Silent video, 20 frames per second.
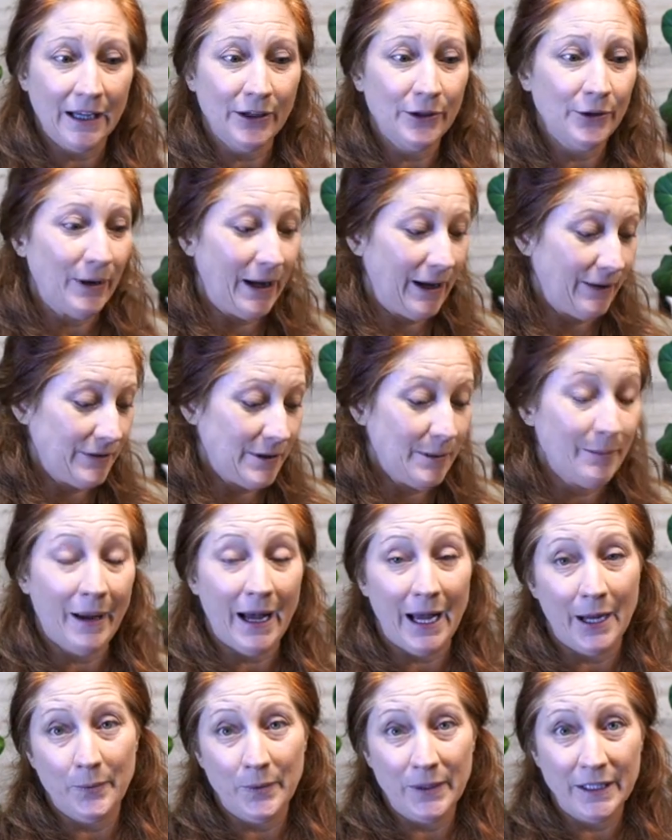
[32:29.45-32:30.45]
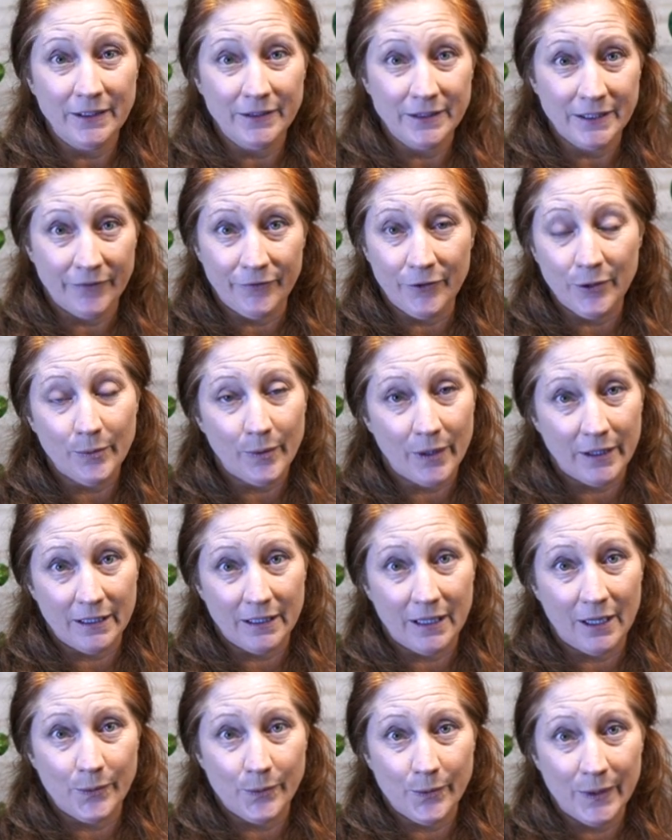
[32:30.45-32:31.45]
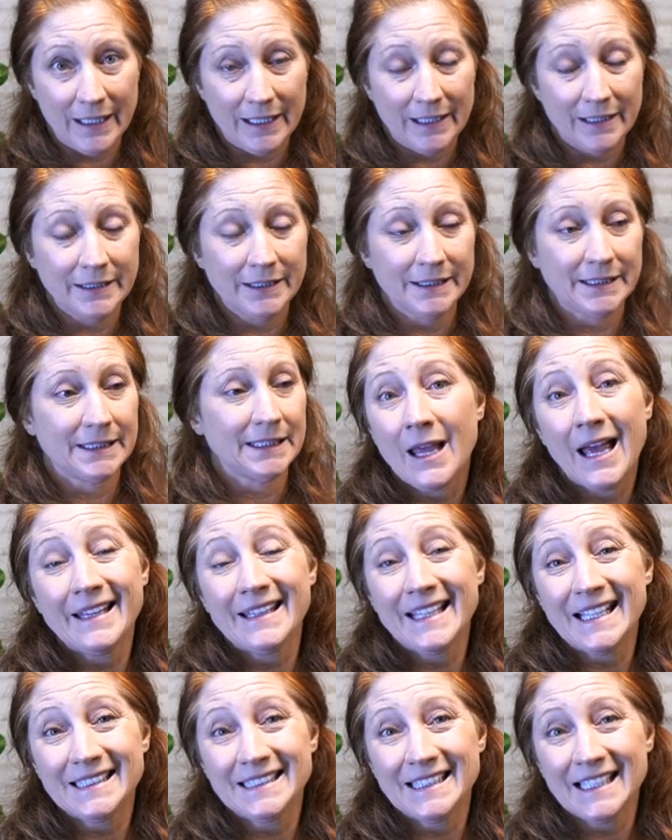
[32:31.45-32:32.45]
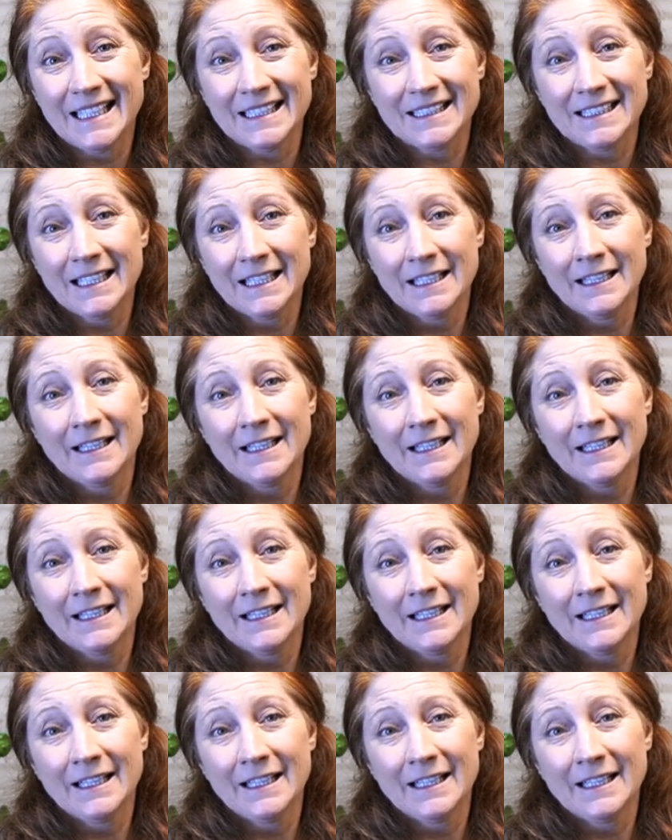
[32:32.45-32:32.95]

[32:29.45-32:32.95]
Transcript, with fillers: You have to buy wheels if you want it on wheels and that's it.